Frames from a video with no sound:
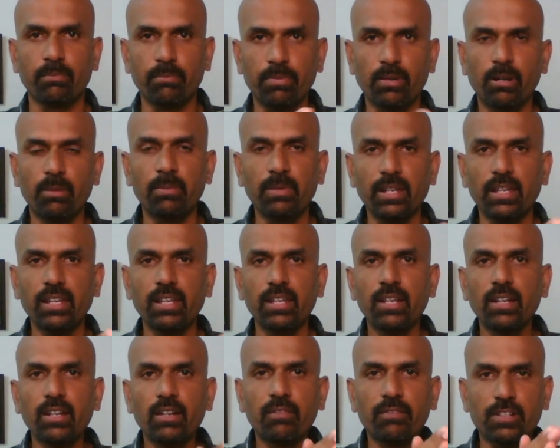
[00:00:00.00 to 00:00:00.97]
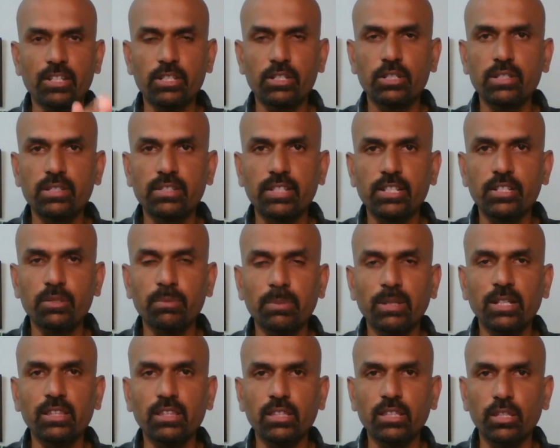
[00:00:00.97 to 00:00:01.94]
Probably first 6
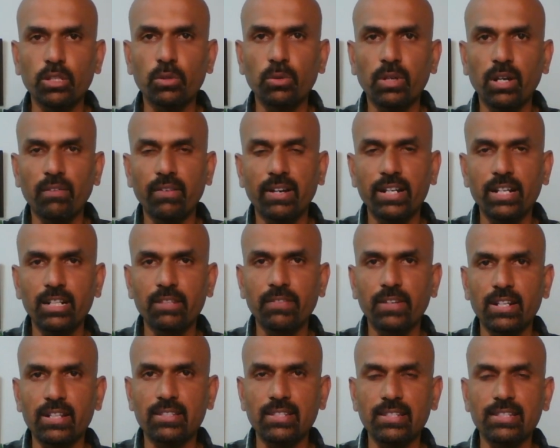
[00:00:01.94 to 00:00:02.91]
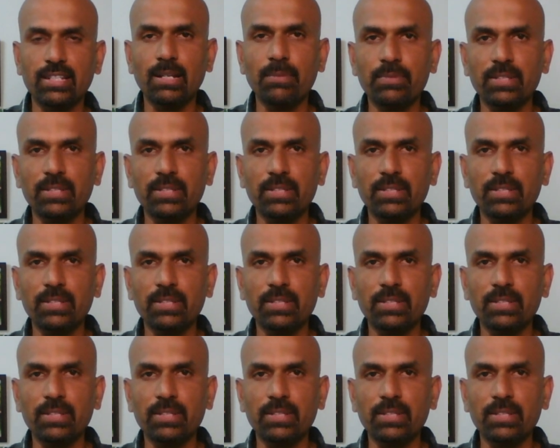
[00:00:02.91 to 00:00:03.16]
months you have identified research gap,